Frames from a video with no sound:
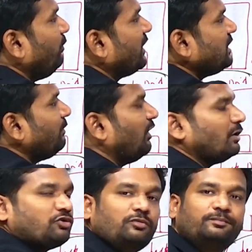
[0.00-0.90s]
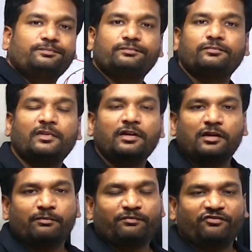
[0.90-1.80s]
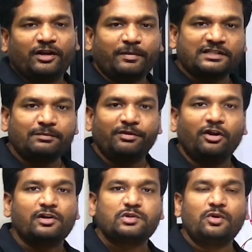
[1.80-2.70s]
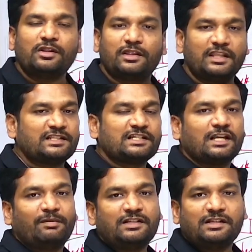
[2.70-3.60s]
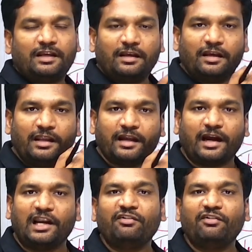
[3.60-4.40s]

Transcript: to person B also. For person B also, this system is it is